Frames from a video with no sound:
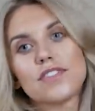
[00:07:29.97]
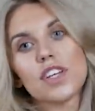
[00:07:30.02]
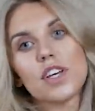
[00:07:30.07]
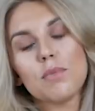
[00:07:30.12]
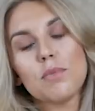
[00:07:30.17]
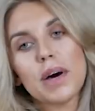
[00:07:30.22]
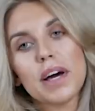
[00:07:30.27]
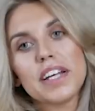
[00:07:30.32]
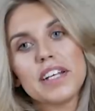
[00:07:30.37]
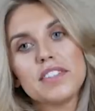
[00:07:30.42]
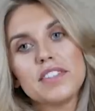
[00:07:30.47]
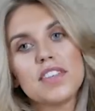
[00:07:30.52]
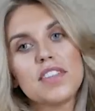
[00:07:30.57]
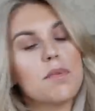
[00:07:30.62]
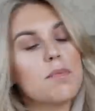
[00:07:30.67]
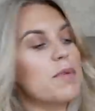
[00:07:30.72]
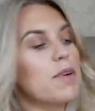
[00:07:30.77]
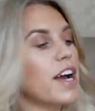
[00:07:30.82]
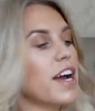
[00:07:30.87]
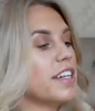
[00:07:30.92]
Don't buy into the
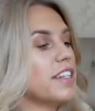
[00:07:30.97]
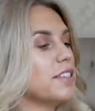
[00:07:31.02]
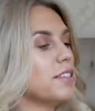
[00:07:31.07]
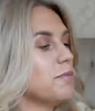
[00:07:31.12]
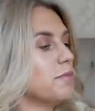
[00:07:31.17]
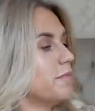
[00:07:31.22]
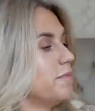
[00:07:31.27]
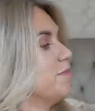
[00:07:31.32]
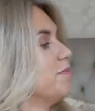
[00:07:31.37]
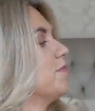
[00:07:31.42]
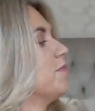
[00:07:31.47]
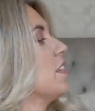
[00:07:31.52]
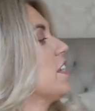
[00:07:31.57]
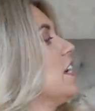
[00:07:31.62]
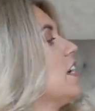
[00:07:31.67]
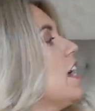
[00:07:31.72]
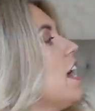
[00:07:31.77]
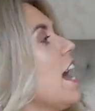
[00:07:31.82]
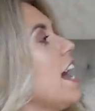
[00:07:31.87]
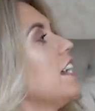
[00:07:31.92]
brand.
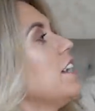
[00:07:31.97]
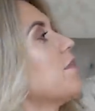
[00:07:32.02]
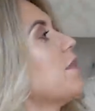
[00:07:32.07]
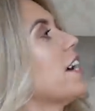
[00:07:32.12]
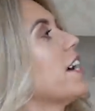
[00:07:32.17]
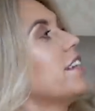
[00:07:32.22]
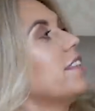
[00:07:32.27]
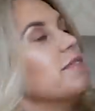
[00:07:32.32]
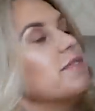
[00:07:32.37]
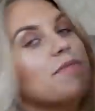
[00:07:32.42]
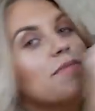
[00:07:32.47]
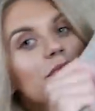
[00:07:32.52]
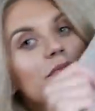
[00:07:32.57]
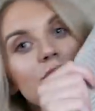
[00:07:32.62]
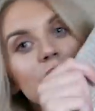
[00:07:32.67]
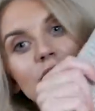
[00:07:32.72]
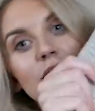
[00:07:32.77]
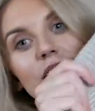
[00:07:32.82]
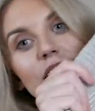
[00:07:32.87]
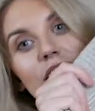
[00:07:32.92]
Anyway,
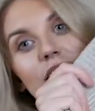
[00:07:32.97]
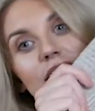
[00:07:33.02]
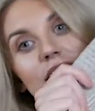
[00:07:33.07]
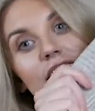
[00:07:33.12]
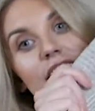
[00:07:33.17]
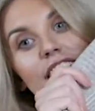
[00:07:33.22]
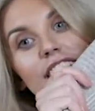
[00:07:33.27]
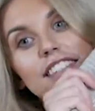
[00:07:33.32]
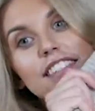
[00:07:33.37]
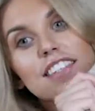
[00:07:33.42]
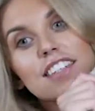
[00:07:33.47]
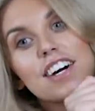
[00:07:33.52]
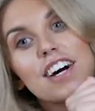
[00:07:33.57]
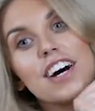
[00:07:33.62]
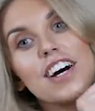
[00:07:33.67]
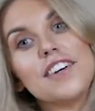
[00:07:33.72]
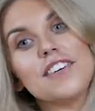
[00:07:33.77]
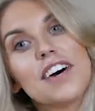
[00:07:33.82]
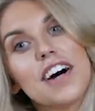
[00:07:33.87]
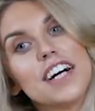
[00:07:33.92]
this
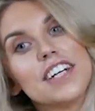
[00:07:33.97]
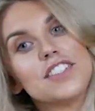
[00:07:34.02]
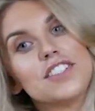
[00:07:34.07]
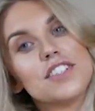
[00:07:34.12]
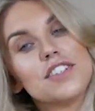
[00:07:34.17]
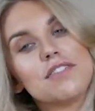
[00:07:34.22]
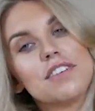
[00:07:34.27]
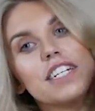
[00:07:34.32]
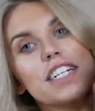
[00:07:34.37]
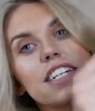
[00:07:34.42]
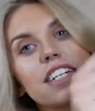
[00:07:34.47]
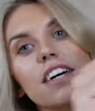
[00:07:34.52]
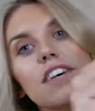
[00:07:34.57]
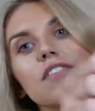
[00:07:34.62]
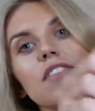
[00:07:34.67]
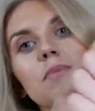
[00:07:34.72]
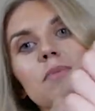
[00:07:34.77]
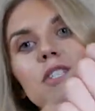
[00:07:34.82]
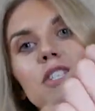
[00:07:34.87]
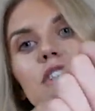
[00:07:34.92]
coat I do really
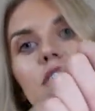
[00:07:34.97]
love. Let me